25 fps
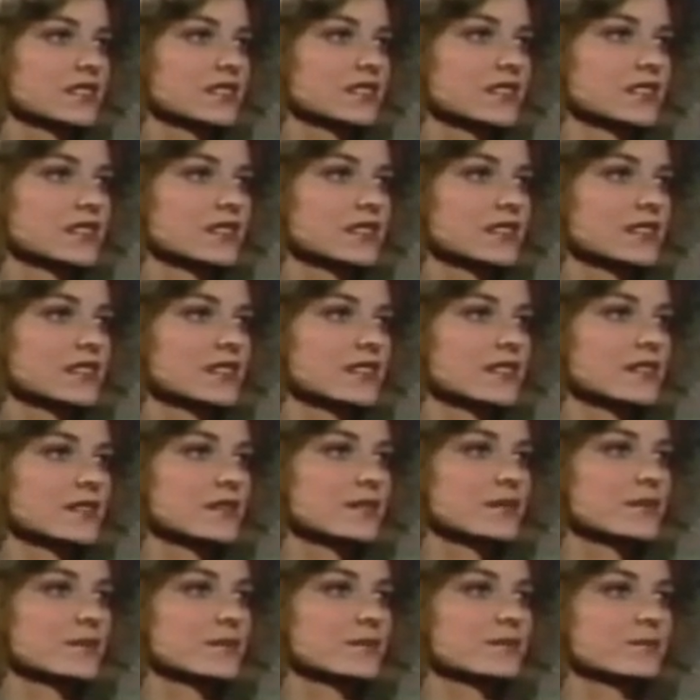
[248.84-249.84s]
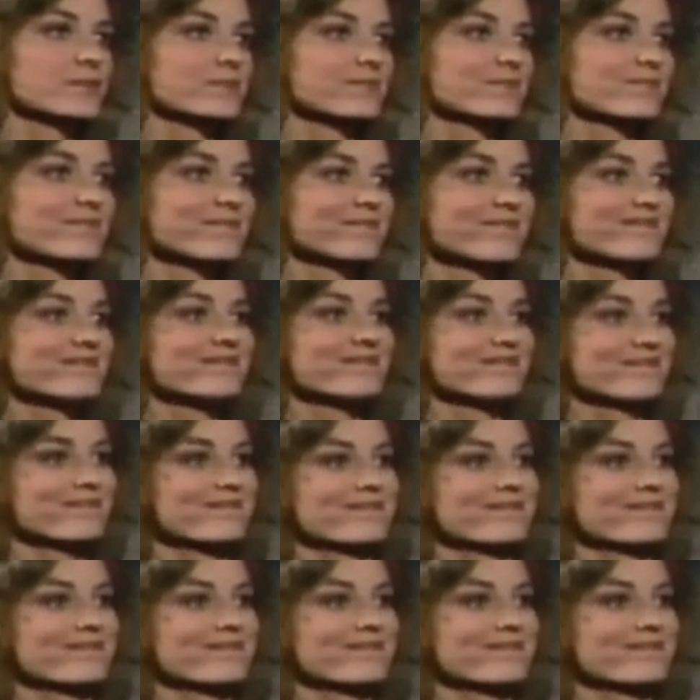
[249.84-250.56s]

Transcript: Nothing is said.